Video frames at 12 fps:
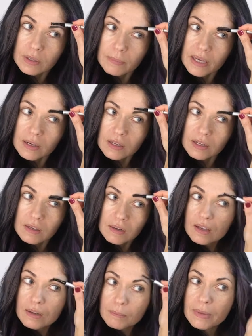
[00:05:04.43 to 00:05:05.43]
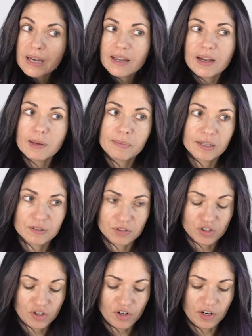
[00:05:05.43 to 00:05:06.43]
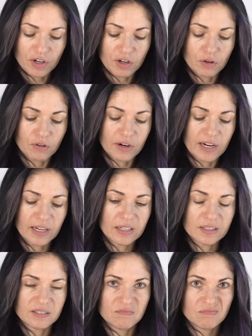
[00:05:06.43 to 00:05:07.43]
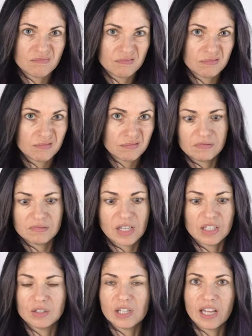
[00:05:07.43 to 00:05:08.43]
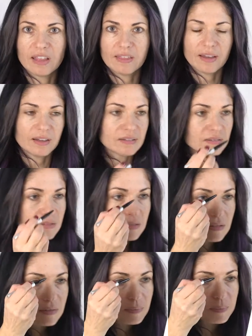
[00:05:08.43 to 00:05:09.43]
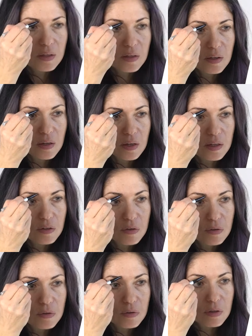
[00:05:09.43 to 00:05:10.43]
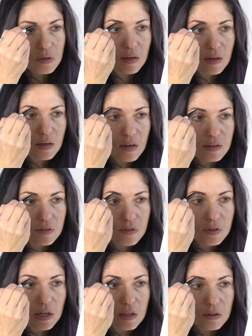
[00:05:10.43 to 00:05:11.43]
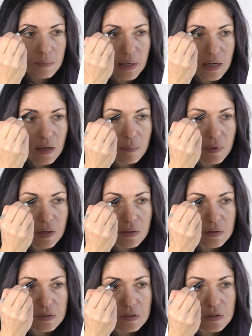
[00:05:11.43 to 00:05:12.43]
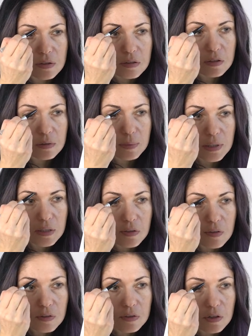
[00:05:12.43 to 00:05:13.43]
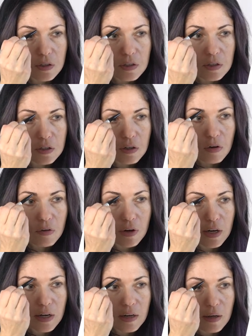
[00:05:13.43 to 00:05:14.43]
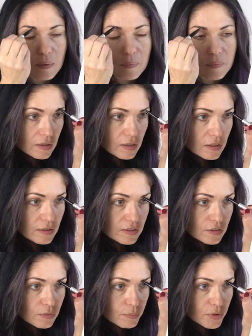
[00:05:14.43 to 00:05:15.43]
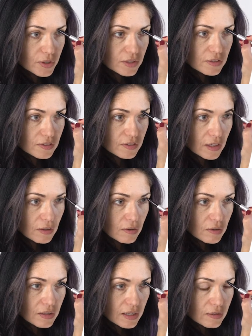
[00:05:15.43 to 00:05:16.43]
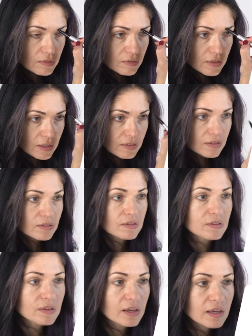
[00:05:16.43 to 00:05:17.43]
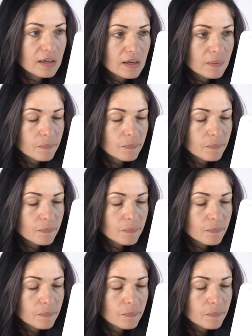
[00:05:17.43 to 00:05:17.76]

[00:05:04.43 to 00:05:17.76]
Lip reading: about it. My eyebrows are starting to go gray. I don't like that. And I do color my eyebrows just because they're starting to go gray. You know, this is pretty subtle. I don't think this is like